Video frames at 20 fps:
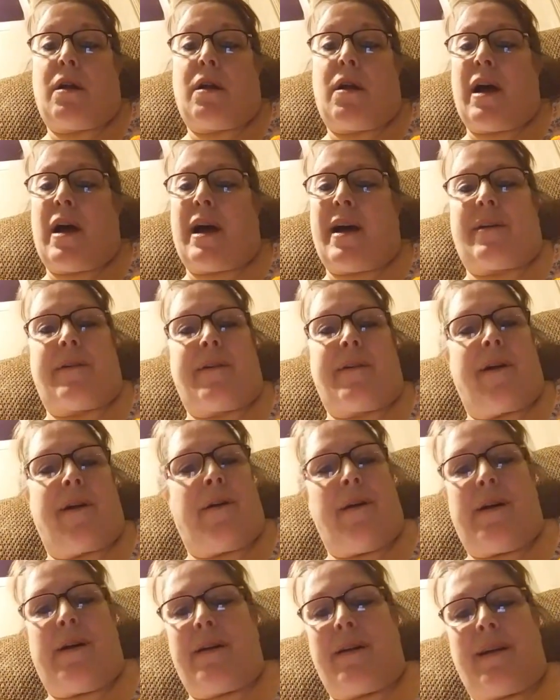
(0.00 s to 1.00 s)
I don't know,
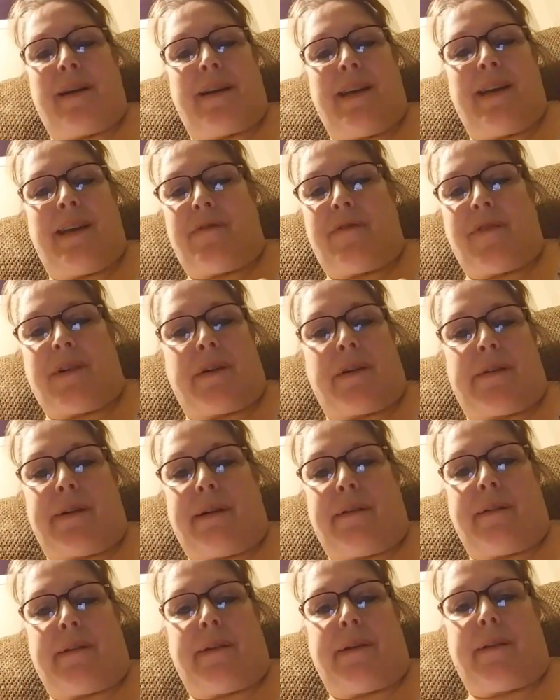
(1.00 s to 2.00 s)
honey. I can't figure it
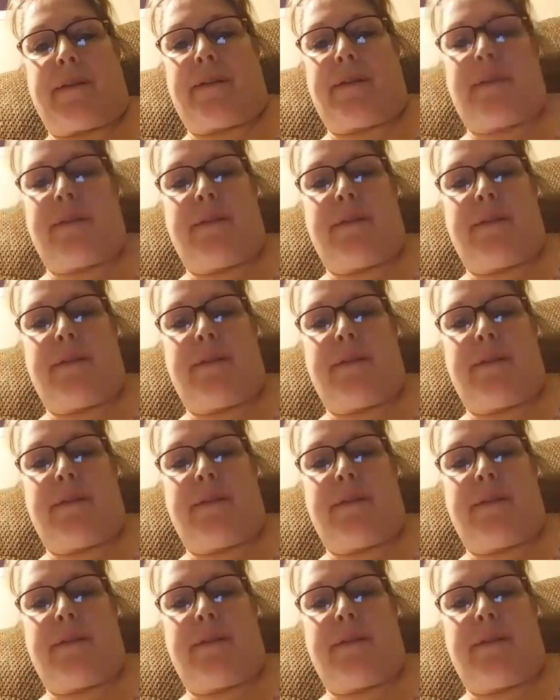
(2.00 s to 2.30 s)
out either.